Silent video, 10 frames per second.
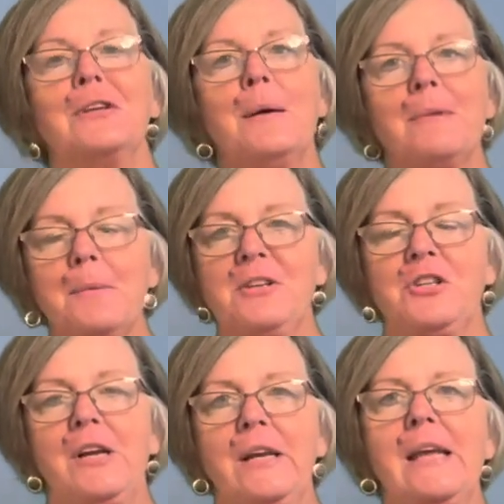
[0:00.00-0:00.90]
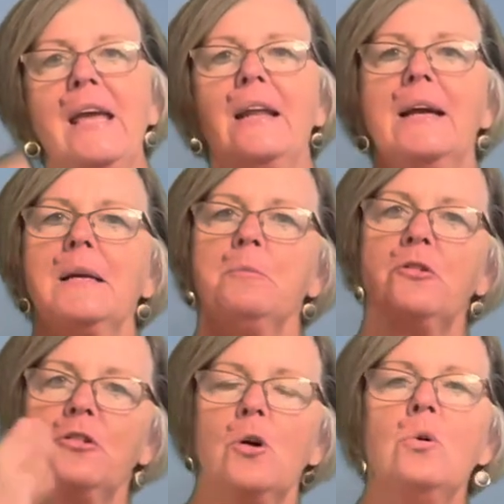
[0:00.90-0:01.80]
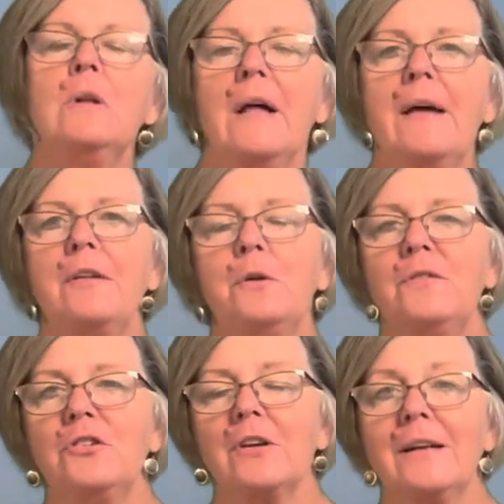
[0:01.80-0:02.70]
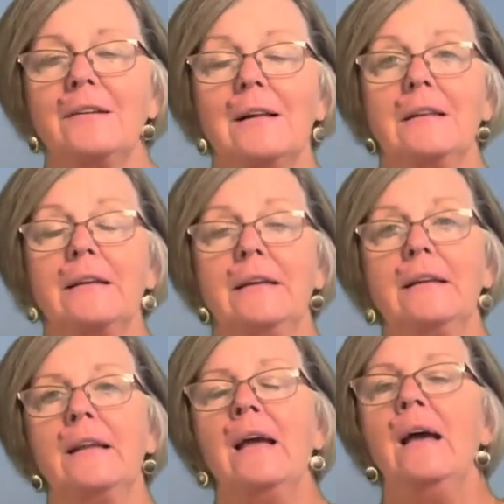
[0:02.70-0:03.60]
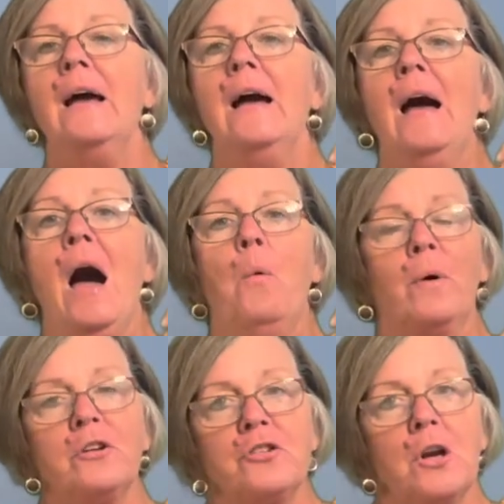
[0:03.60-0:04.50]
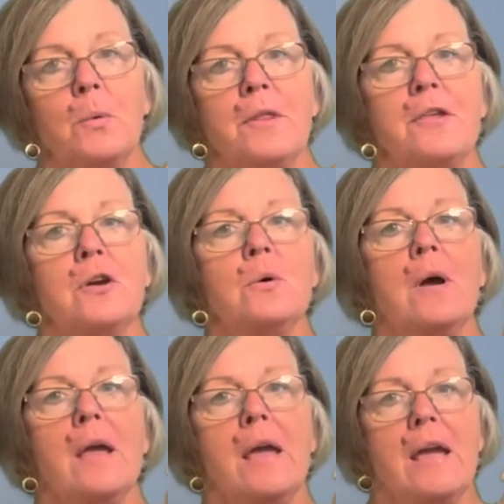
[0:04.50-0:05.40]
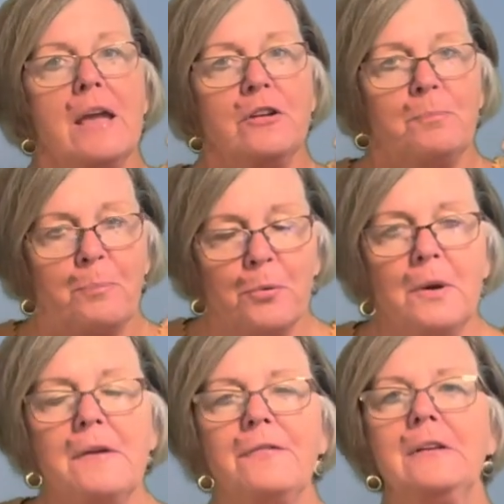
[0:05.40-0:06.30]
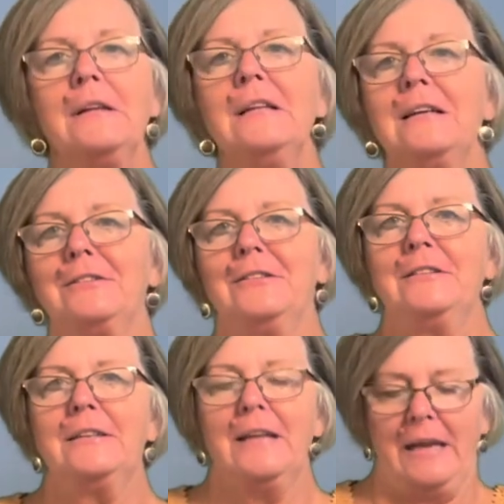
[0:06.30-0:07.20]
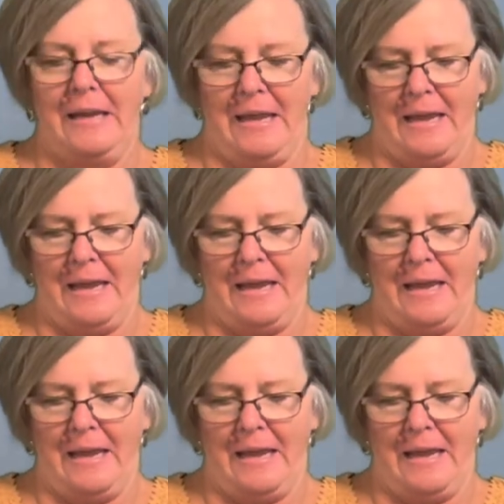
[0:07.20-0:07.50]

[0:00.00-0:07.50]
I'm Debbie Cheney, and I am so glad that you've decided to click in. I want to share with you a brief little lesson today.